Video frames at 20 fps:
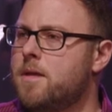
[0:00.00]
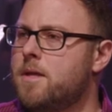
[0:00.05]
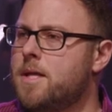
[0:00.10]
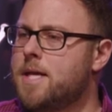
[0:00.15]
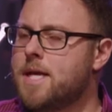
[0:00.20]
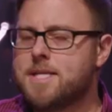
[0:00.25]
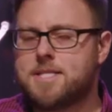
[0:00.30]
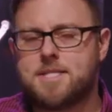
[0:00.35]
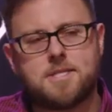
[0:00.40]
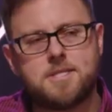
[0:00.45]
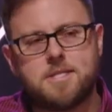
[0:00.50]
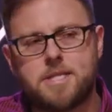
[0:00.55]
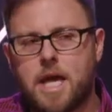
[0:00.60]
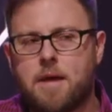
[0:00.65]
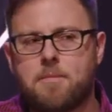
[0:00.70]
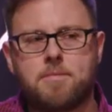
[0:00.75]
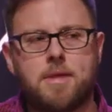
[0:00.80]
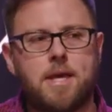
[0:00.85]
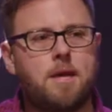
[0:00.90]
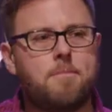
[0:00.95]
It's the
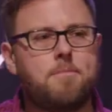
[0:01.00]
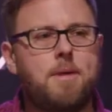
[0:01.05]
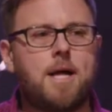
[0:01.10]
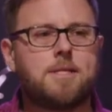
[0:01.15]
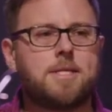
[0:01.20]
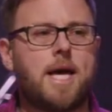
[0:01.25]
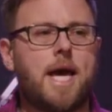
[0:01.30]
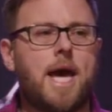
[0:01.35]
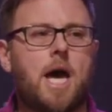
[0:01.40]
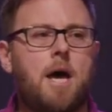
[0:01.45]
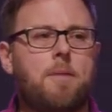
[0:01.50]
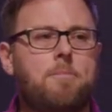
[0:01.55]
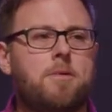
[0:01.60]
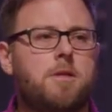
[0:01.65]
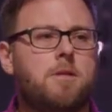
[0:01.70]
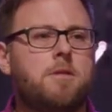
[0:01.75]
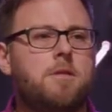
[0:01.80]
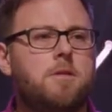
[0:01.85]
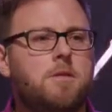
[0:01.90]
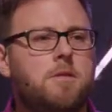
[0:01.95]
same thing about to
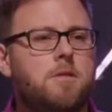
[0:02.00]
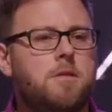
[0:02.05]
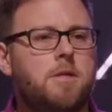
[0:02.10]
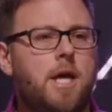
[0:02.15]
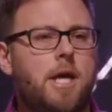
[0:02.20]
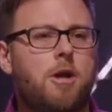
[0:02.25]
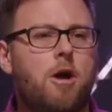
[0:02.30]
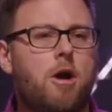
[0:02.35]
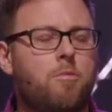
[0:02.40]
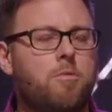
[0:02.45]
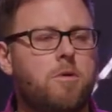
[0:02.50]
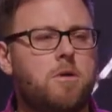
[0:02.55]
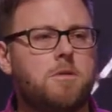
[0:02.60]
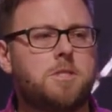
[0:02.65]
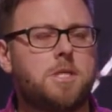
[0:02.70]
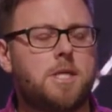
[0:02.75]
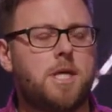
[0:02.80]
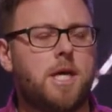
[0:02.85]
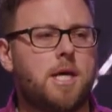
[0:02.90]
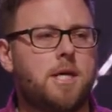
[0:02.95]
happen in our world
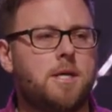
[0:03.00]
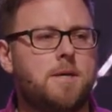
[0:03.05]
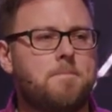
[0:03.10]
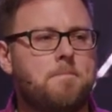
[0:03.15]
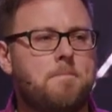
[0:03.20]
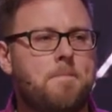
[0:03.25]
today.